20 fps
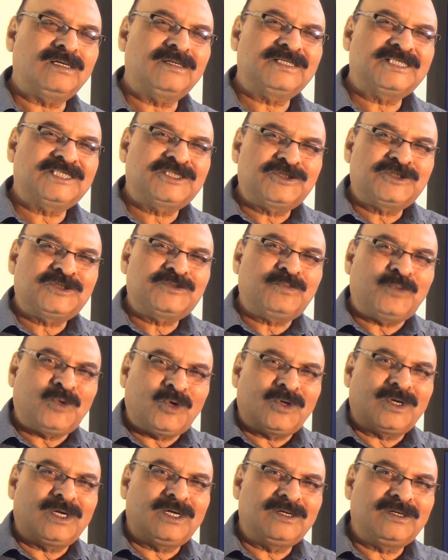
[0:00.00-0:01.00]

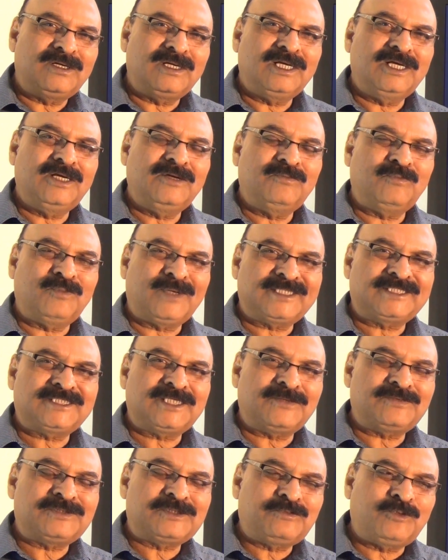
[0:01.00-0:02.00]
spoken, he
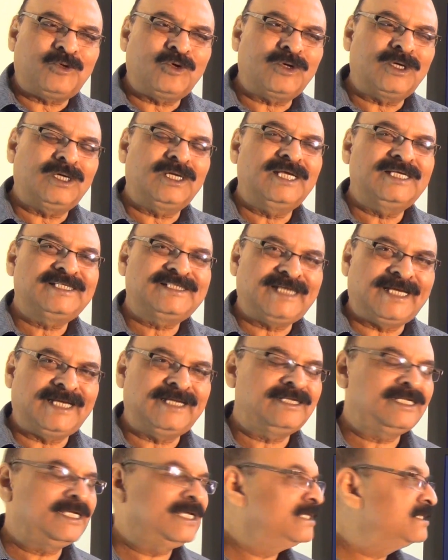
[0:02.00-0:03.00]
must have spoken a
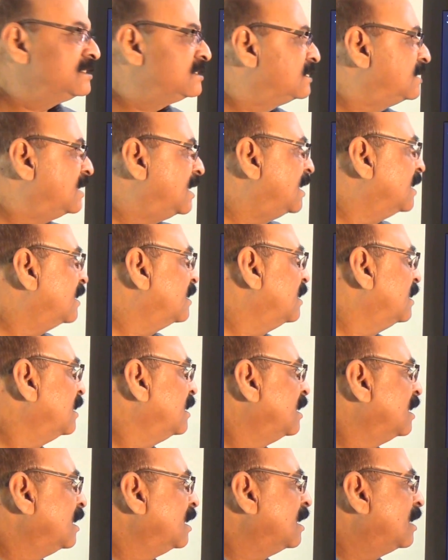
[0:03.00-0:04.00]
sentence like,
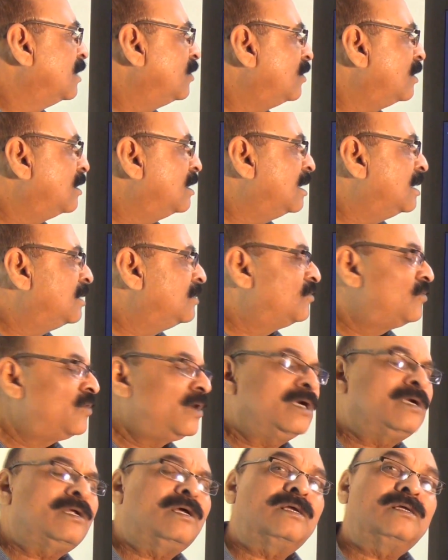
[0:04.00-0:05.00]
and
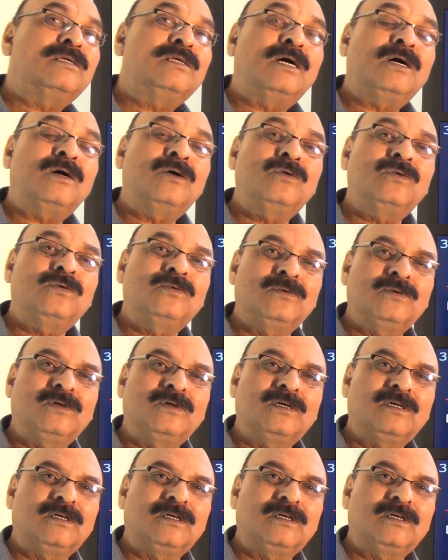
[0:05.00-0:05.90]
what art thou?